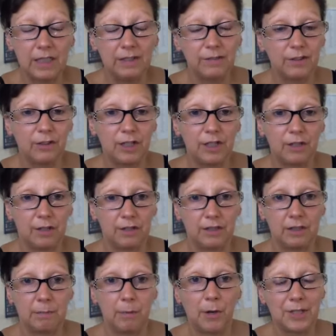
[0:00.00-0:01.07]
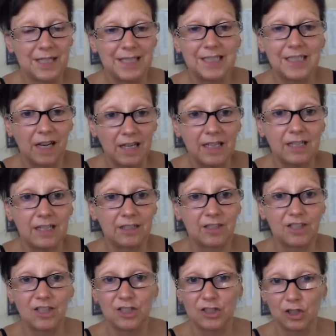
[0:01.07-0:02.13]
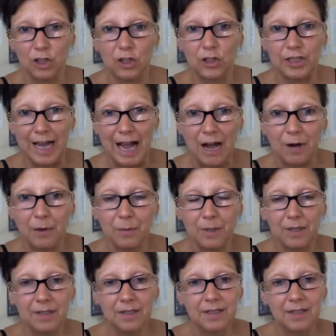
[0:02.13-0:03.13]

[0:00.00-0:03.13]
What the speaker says: even though you're not, your body's telling you to slow down